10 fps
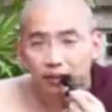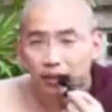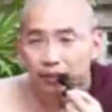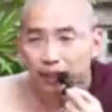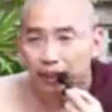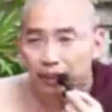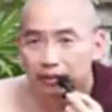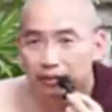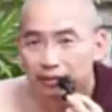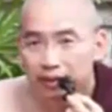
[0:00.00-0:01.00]
the word
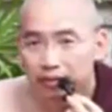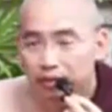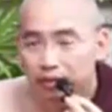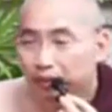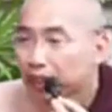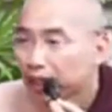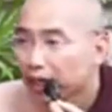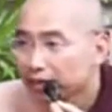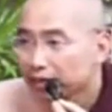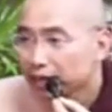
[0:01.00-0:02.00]
somebody
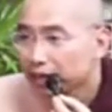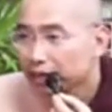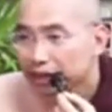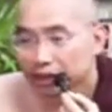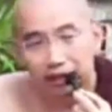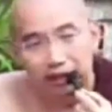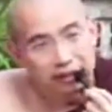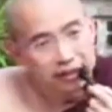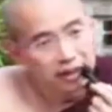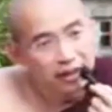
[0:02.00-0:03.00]
paya, okay,
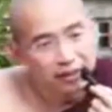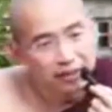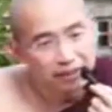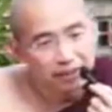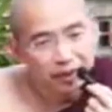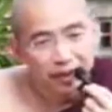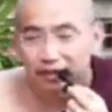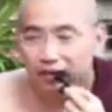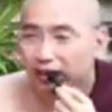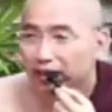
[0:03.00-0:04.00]
it's
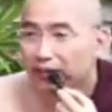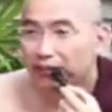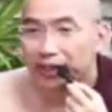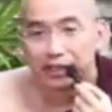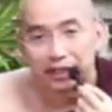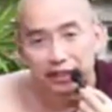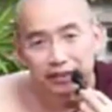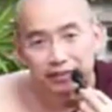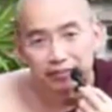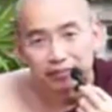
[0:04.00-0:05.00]
not a
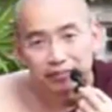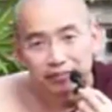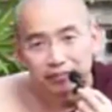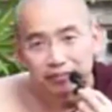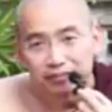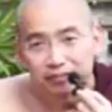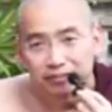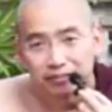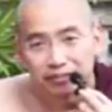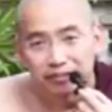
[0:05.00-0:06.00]
creator,
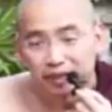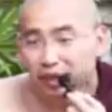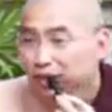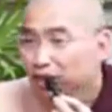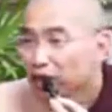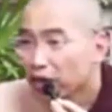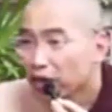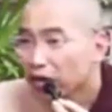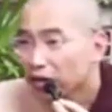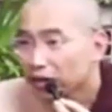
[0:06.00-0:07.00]
it's
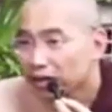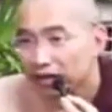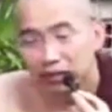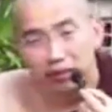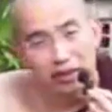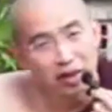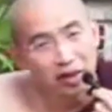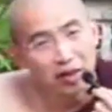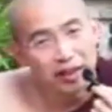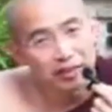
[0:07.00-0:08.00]
not God. The
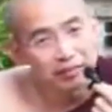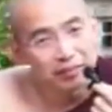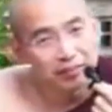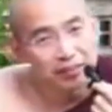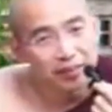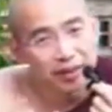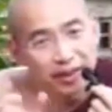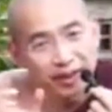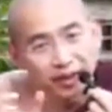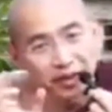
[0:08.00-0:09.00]
word God,
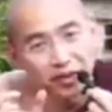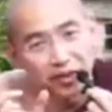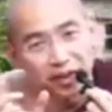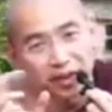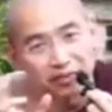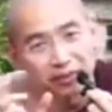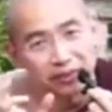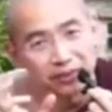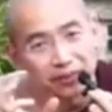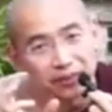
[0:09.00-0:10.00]
you know, if
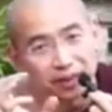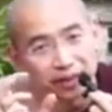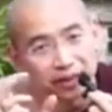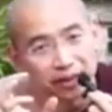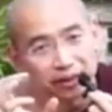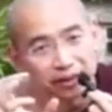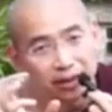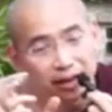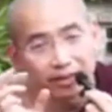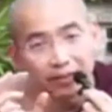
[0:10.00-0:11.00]
you
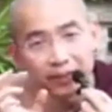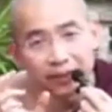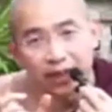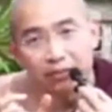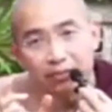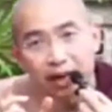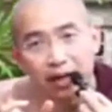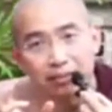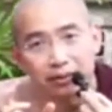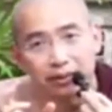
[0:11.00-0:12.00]
have ever read
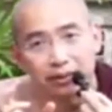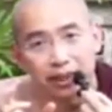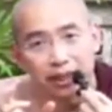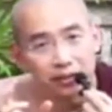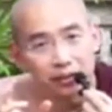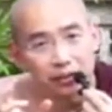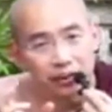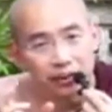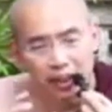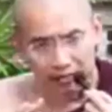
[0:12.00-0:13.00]
Bible and
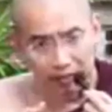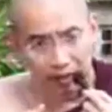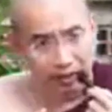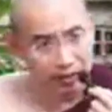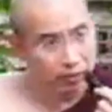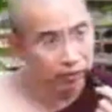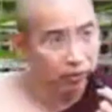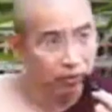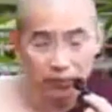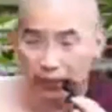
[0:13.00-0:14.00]
Quran, it means
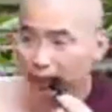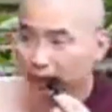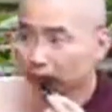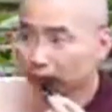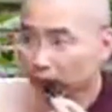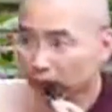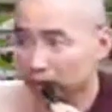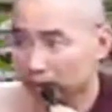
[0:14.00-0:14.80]
somebody who created the